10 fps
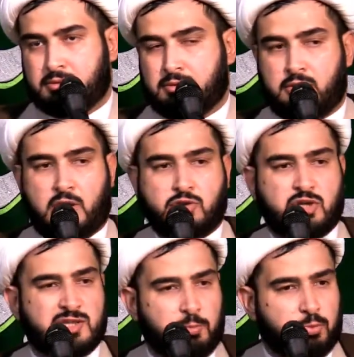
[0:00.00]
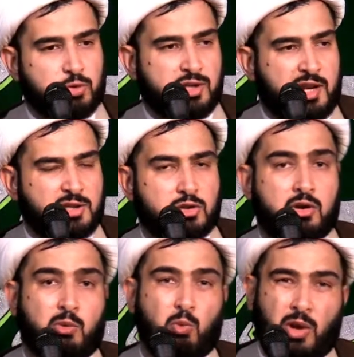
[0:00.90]
Not just a person that is good
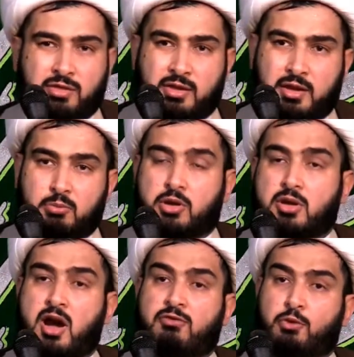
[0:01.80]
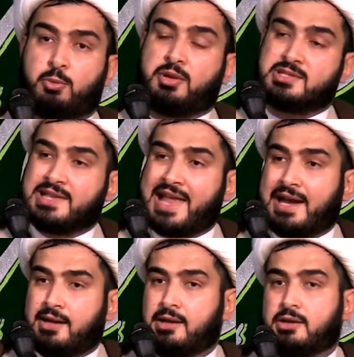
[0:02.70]
at one thing, but God forbid is
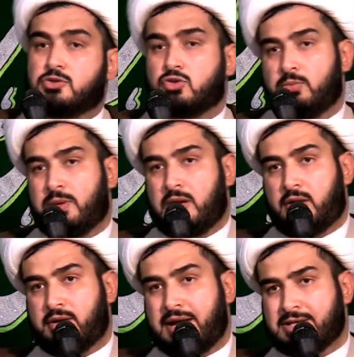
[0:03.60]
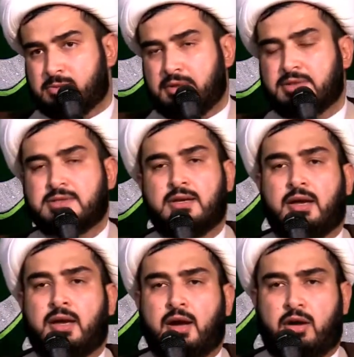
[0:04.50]
lacking in so many other aspects
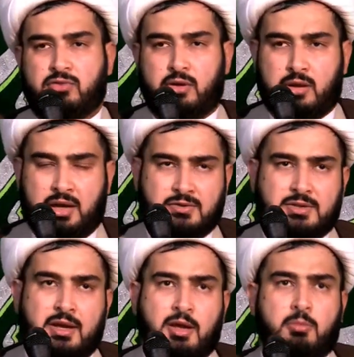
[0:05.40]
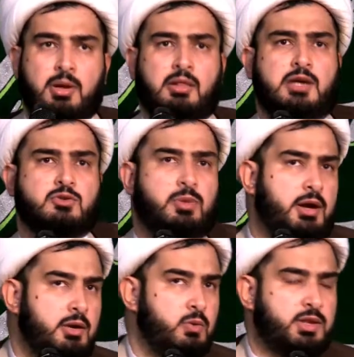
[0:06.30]
of their lives. May Allah
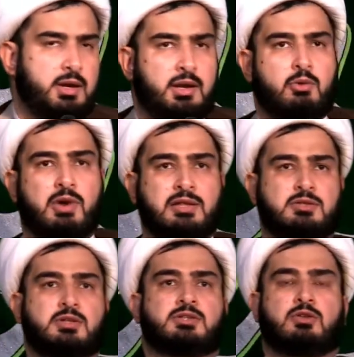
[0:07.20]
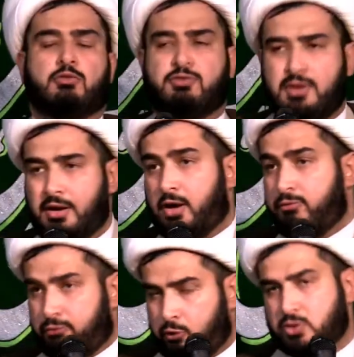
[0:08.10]
subhanahu wa ta'ala grant us tawfiq of
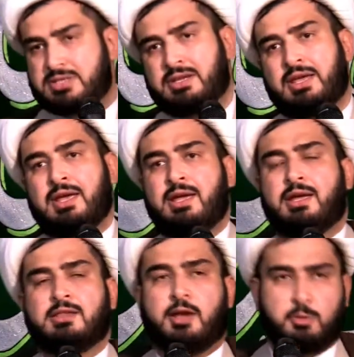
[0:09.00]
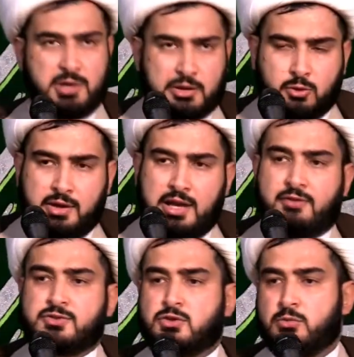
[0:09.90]
first tarbiyatun
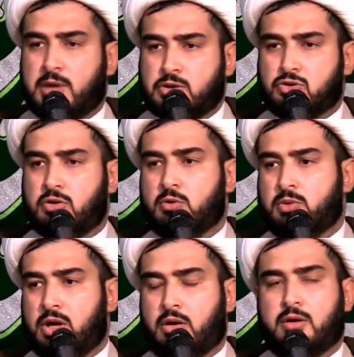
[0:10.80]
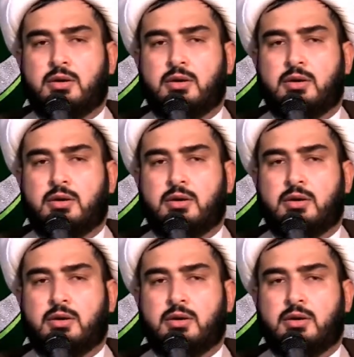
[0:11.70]
nafs, to make sure we are